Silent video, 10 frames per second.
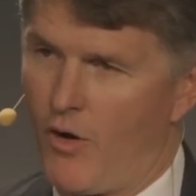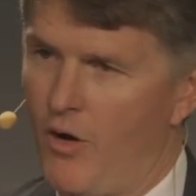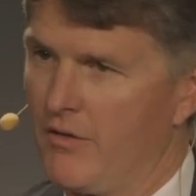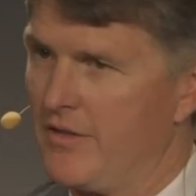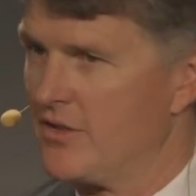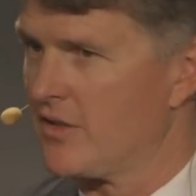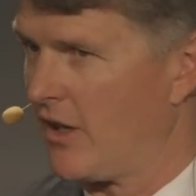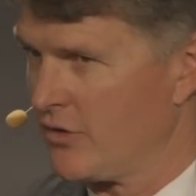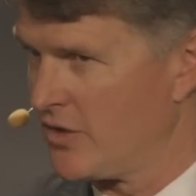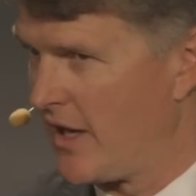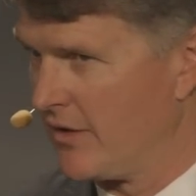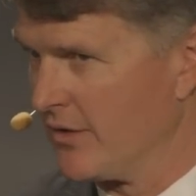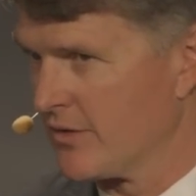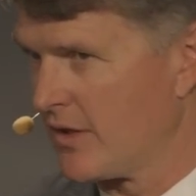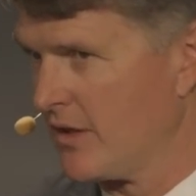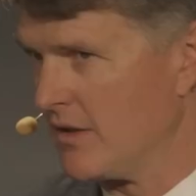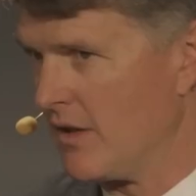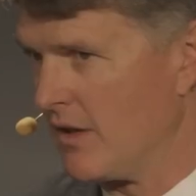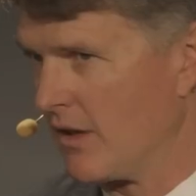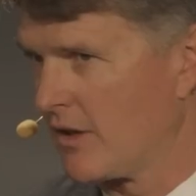all of these sales channels
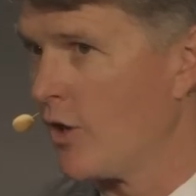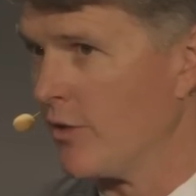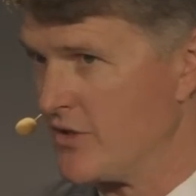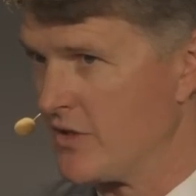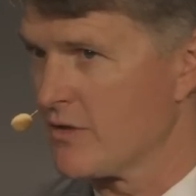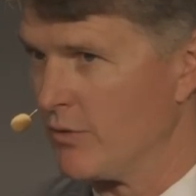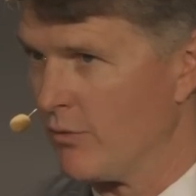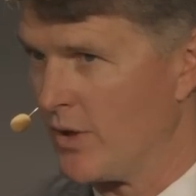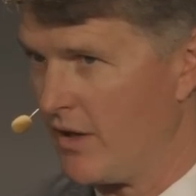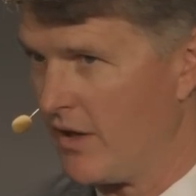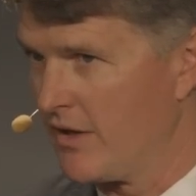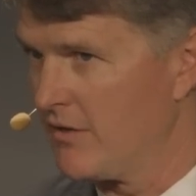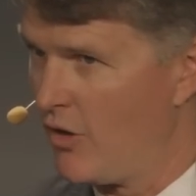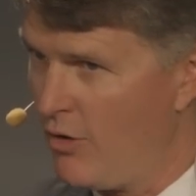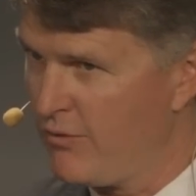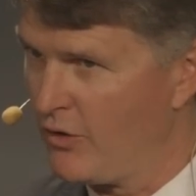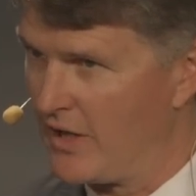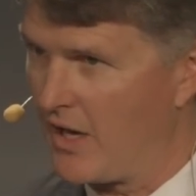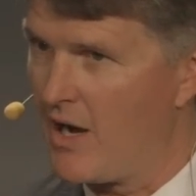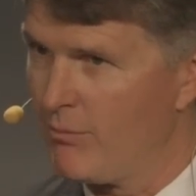can uh, coexist with one another and
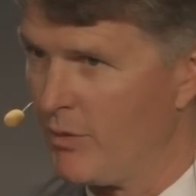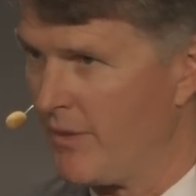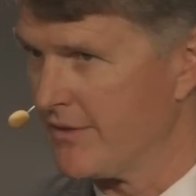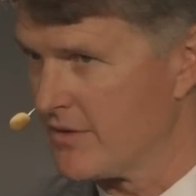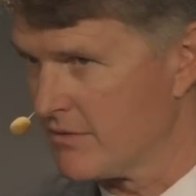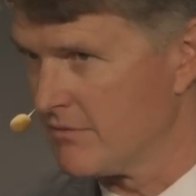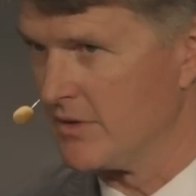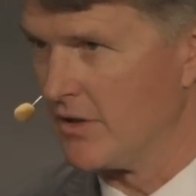hopefully complement,